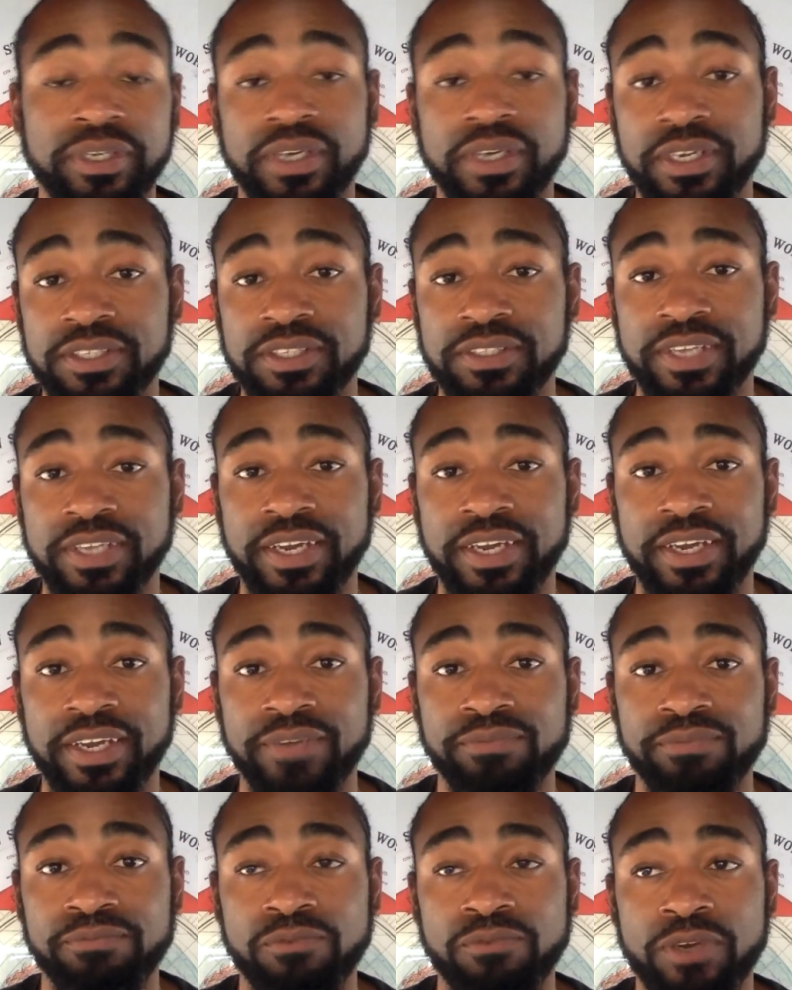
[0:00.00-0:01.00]
honest, I
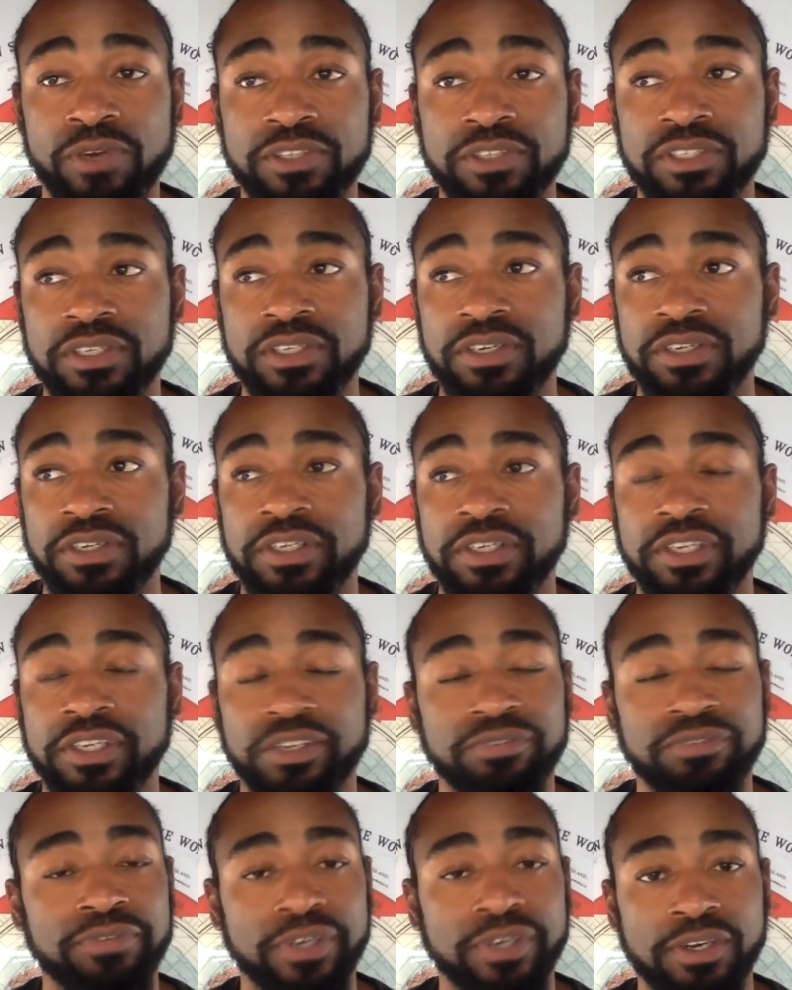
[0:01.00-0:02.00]
wasn't gonna get
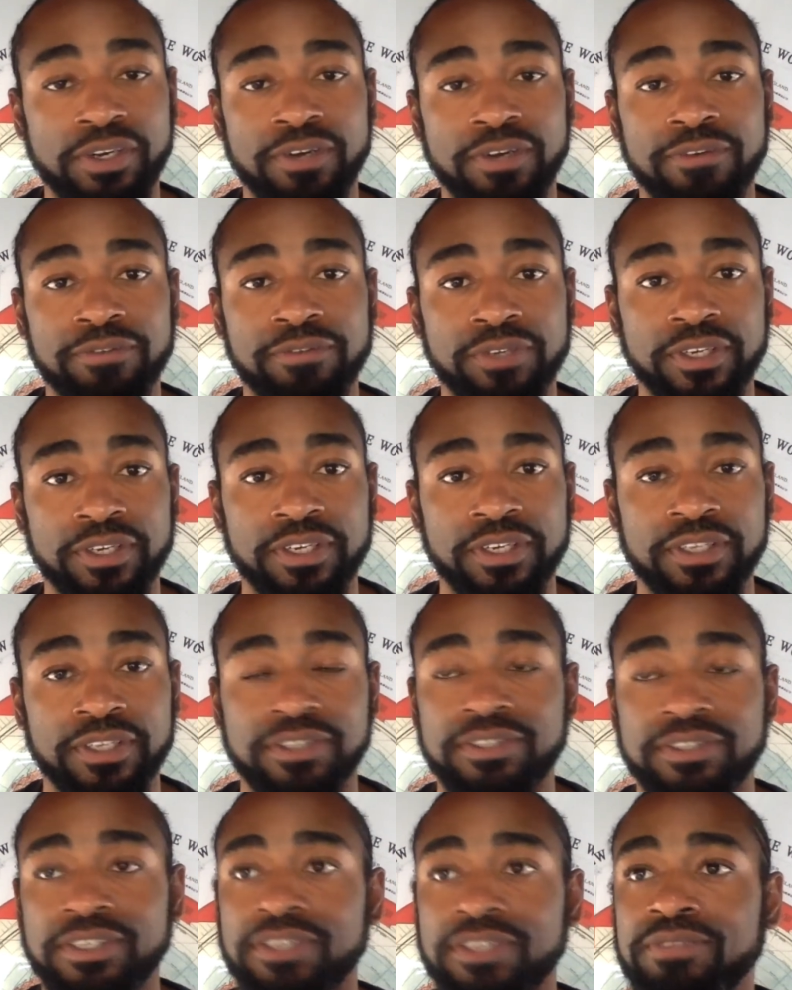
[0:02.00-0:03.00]
involved
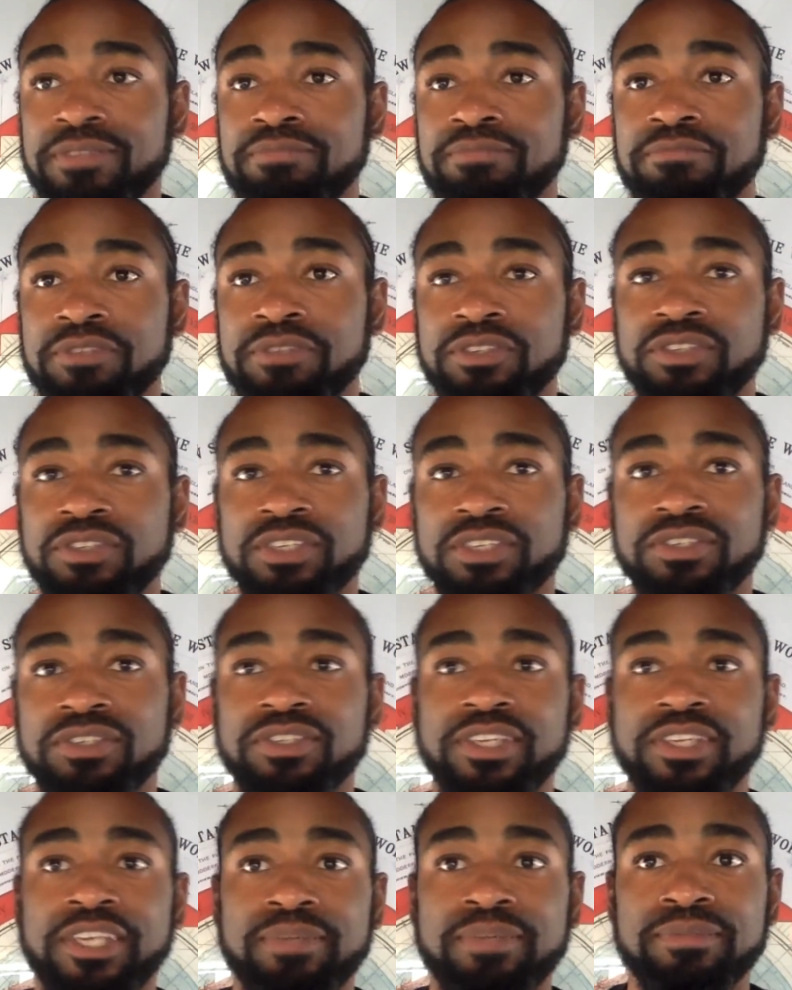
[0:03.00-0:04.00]
because it just
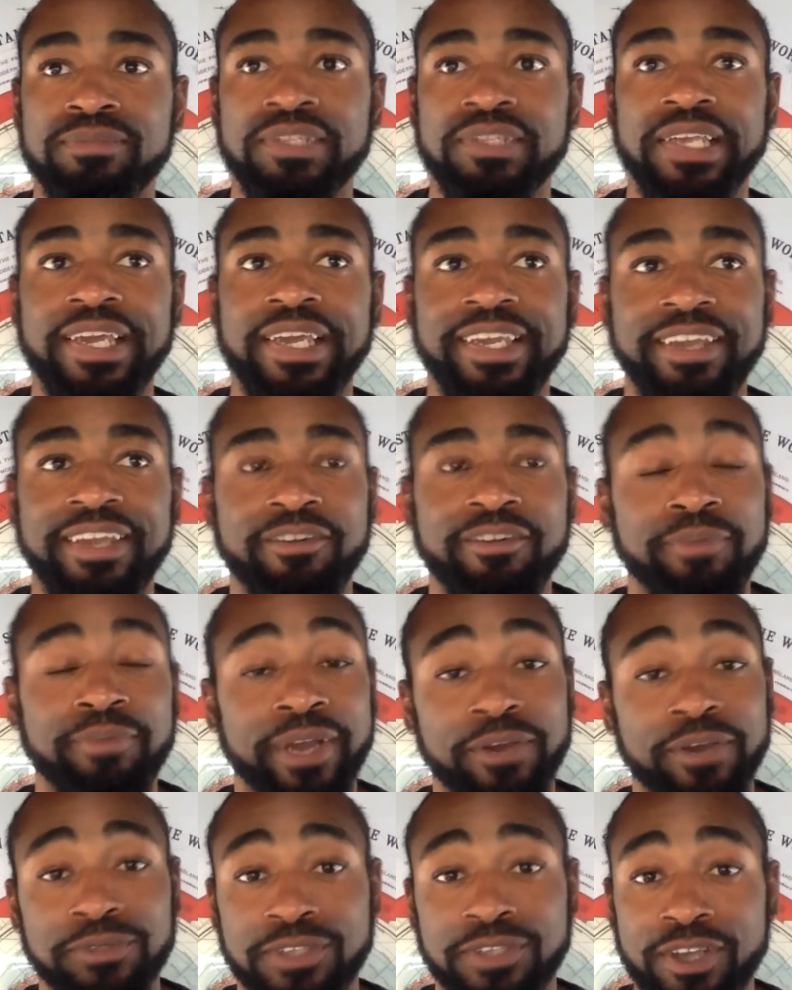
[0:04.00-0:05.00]
seemed like
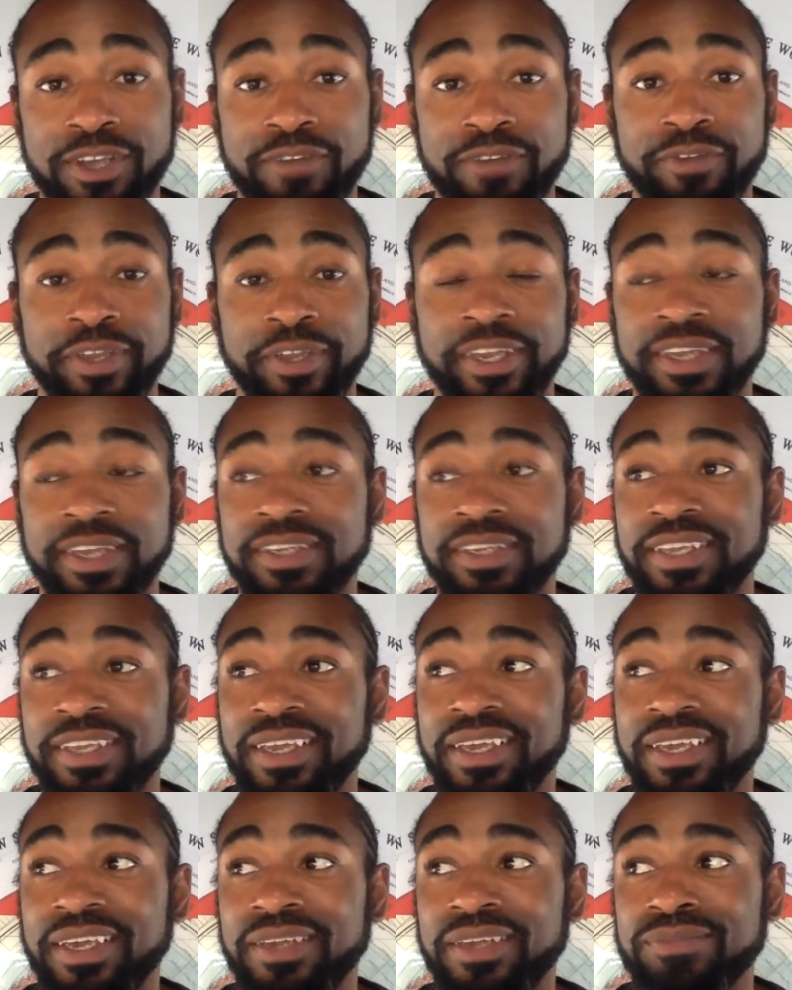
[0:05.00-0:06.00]
everybody was covering it,
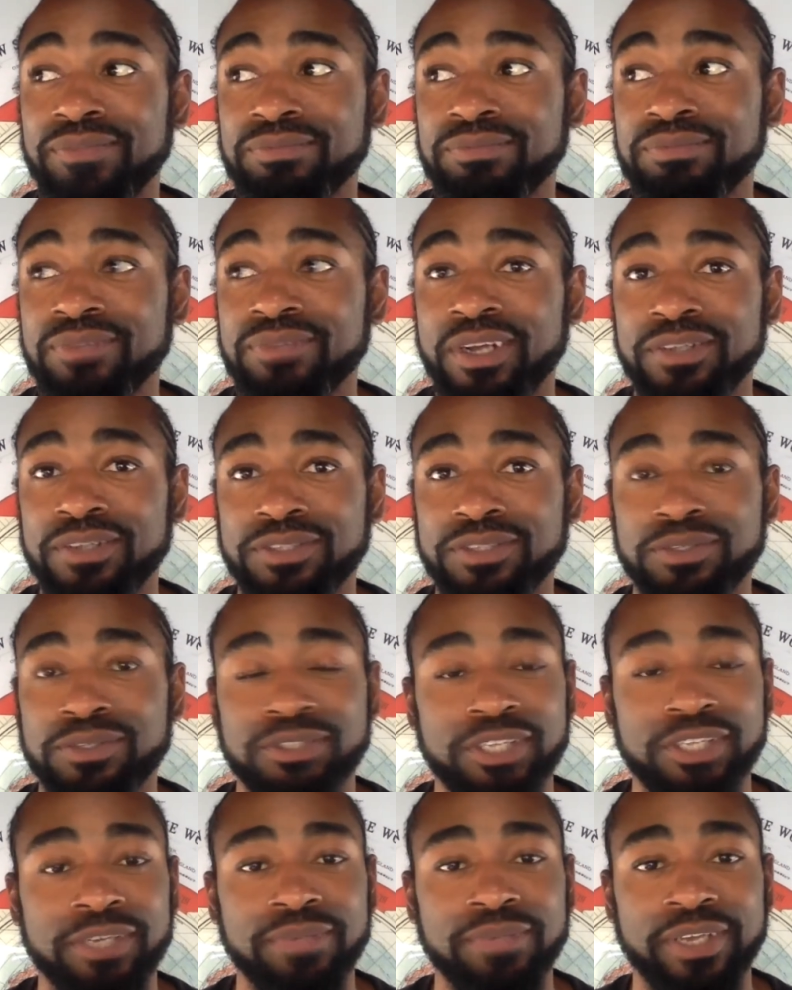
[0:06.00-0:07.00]
and also
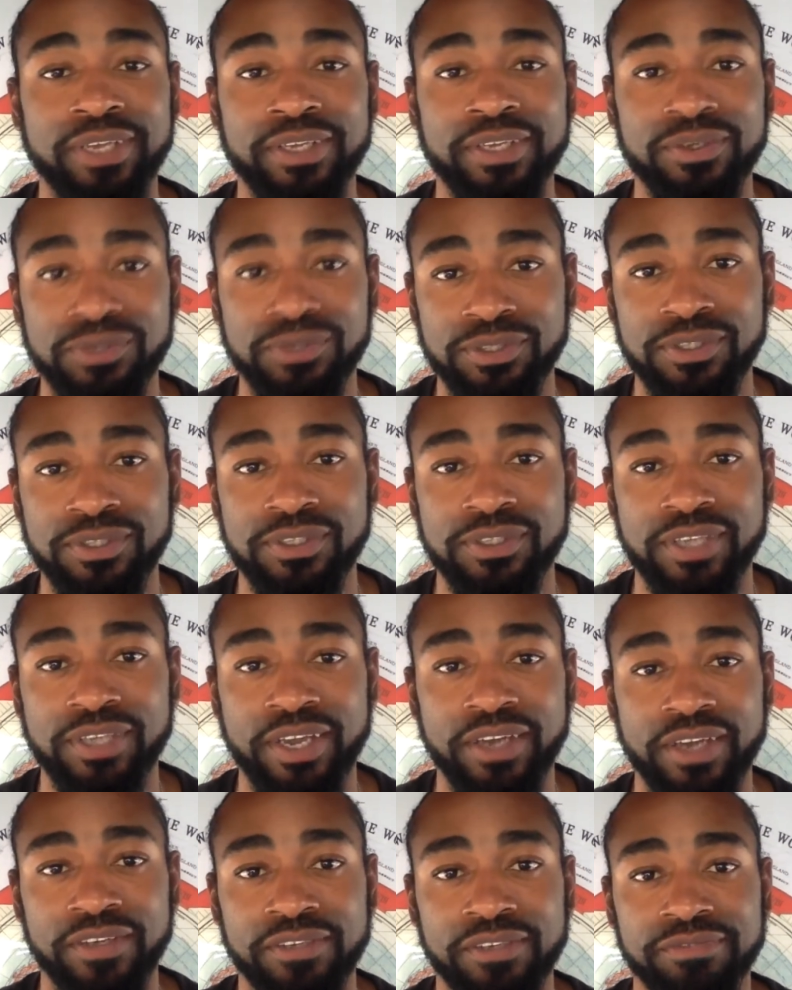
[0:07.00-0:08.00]
seemed like it was
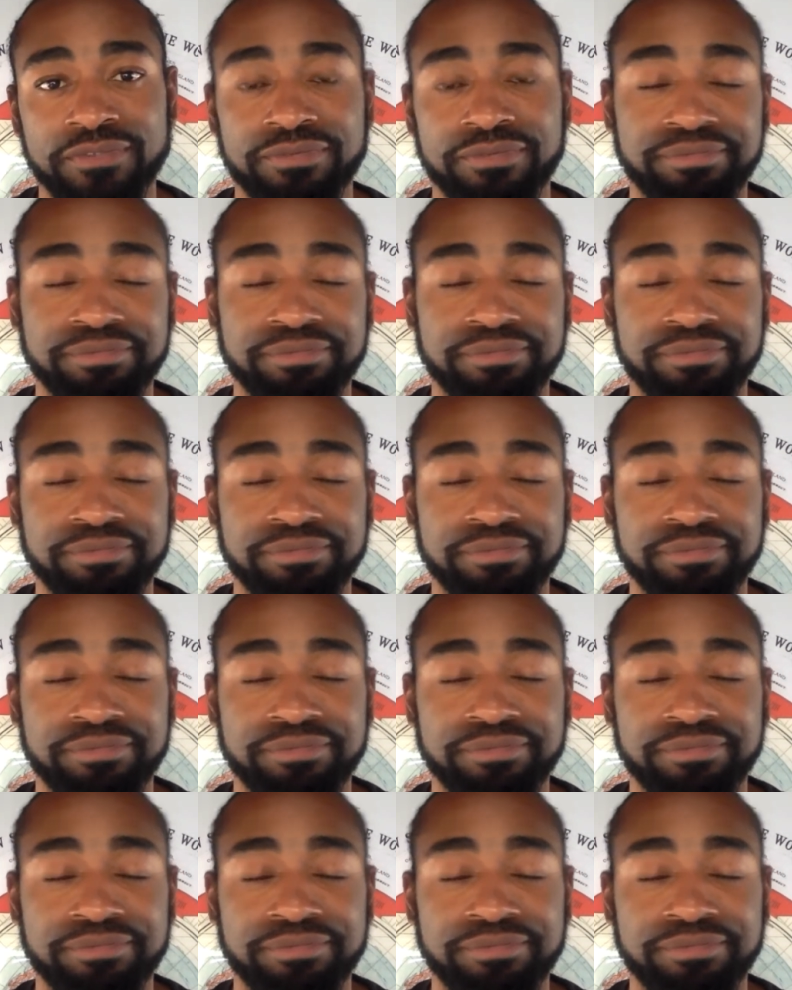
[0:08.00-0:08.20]
kind of